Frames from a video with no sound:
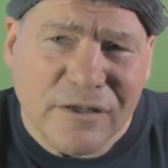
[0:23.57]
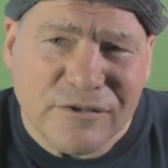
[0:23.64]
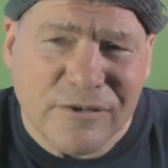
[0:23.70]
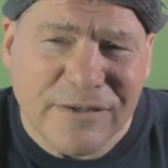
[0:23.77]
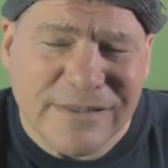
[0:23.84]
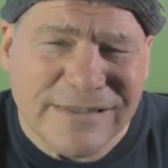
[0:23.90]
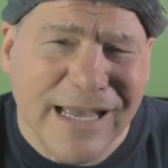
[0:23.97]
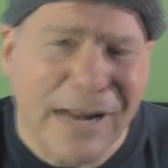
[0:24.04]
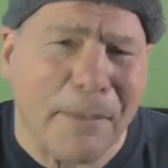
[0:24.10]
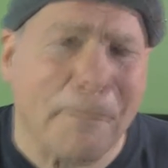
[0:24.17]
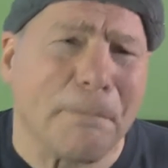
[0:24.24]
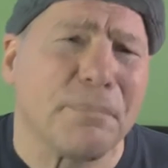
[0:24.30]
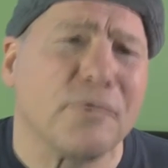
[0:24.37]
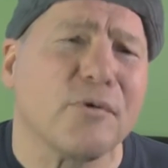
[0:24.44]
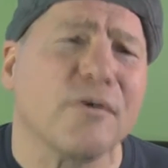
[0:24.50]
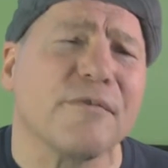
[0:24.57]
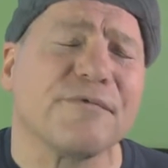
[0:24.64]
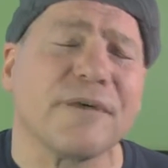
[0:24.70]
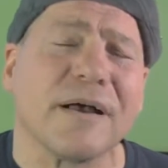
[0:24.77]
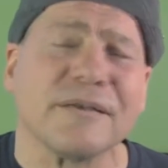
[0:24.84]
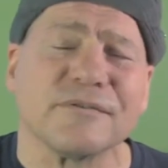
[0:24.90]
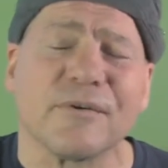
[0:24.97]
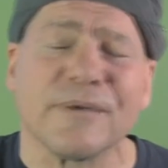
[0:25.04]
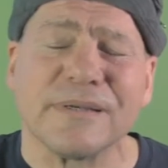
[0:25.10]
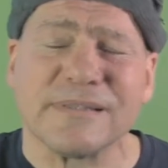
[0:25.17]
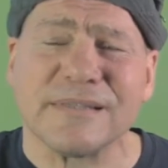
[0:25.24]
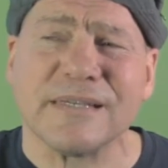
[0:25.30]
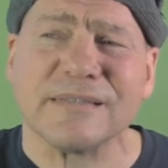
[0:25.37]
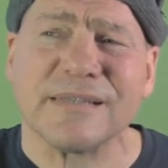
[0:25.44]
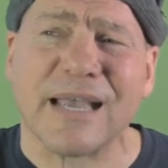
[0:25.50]
So he's got a beautiful house. So he
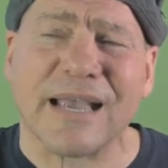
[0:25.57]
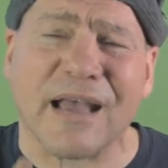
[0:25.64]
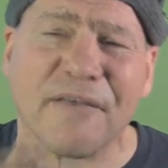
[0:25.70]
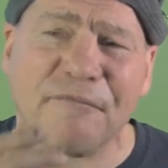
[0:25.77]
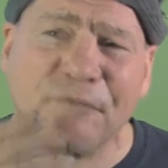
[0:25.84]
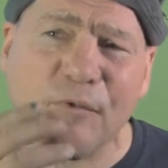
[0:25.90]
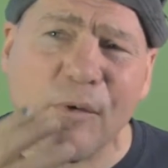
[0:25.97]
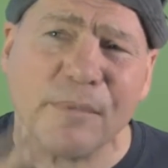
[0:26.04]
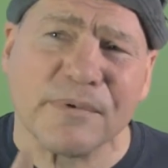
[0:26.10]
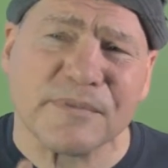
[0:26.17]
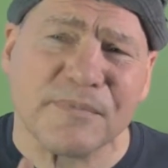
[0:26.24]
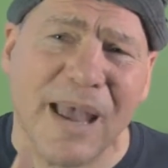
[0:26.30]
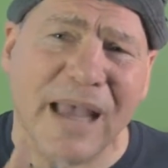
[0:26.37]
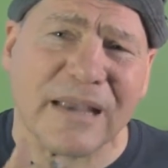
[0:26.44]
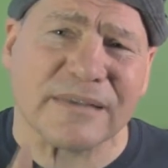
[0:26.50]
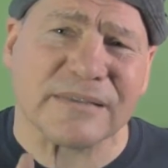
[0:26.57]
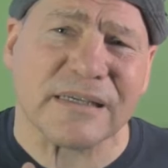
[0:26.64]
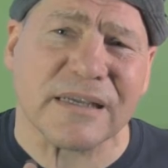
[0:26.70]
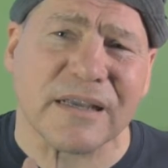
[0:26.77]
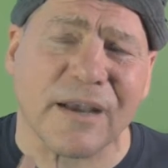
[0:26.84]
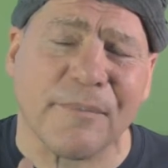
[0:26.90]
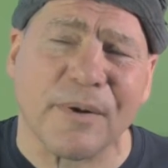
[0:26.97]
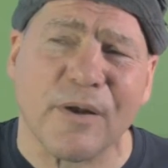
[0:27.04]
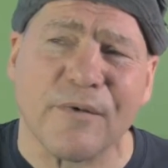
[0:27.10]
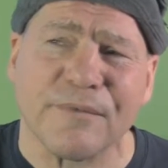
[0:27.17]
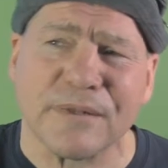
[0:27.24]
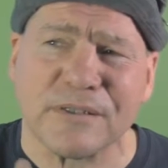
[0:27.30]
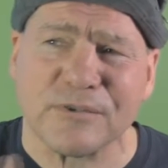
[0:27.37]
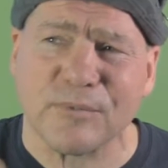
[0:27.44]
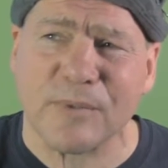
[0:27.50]
says, "I got Forbes magazine coming
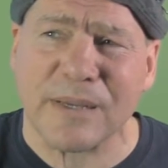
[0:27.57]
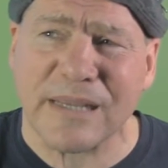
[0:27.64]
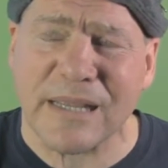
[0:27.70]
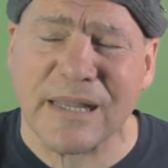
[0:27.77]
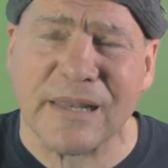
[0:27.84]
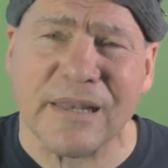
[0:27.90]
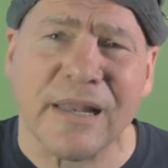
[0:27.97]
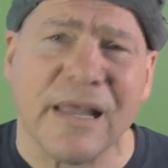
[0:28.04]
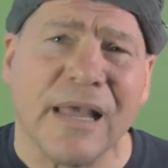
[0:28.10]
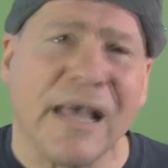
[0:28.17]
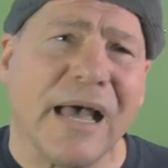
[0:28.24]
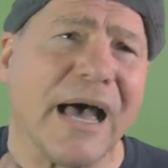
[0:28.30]
over this weekend.